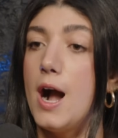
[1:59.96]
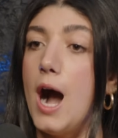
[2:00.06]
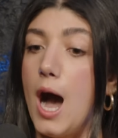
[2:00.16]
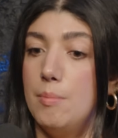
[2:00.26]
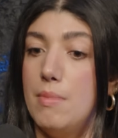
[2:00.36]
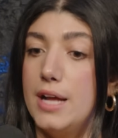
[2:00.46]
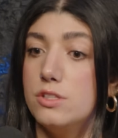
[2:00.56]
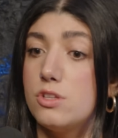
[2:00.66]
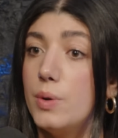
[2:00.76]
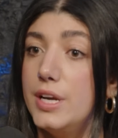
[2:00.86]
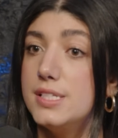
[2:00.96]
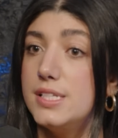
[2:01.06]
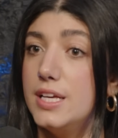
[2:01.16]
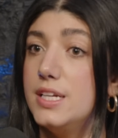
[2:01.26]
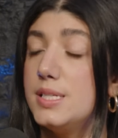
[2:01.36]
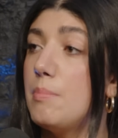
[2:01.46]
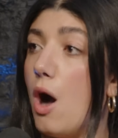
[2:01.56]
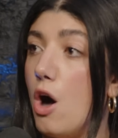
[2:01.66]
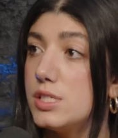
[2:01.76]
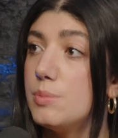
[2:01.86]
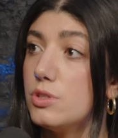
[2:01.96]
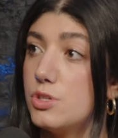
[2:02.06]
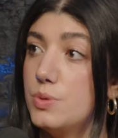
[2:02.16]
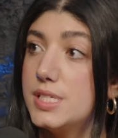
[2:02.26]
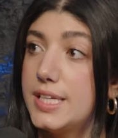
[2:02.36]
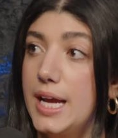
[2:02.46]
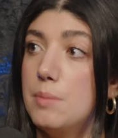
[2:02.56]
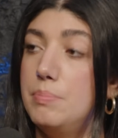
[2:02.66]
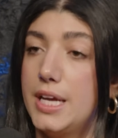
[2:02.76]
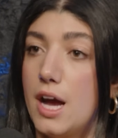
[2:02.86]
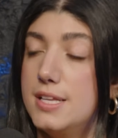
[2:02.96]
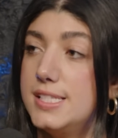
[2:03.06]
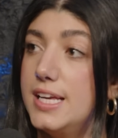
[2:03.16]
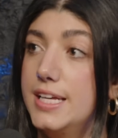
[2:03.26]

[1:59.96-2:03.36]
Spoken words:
And so it is impossible to escape because